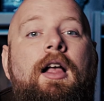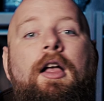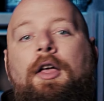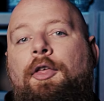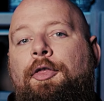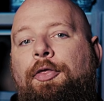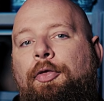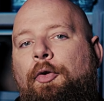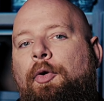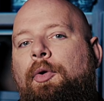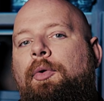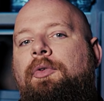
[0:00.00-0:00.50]

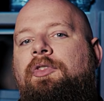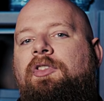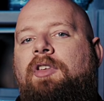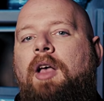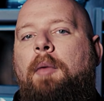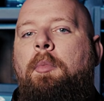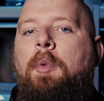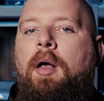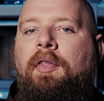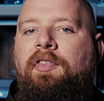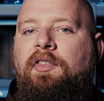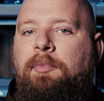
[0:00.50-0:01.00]
through
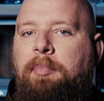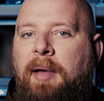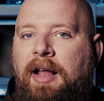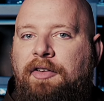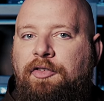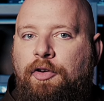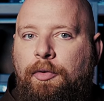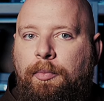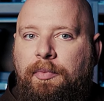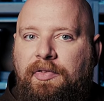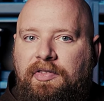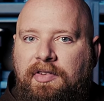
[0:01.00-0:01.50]
someone's
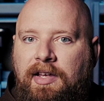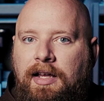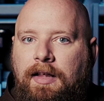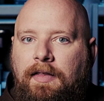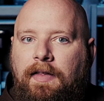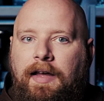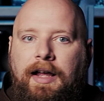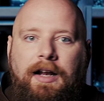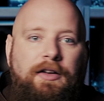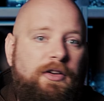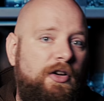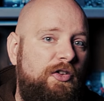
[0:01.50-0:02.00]
bedroom
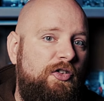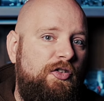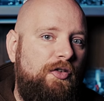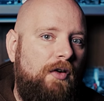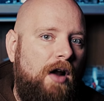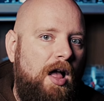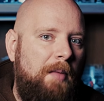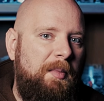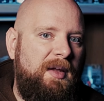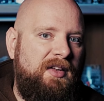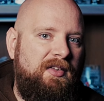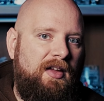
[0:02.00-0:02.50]
ceiling to
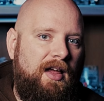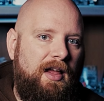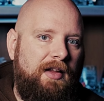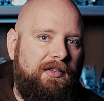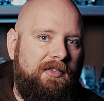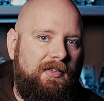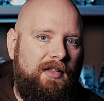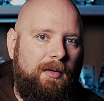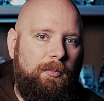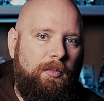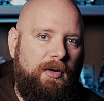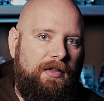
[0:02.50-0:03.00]
traumatize
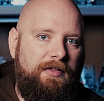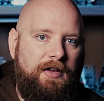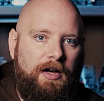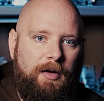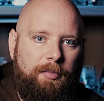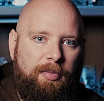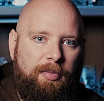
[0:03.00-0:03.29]
them with your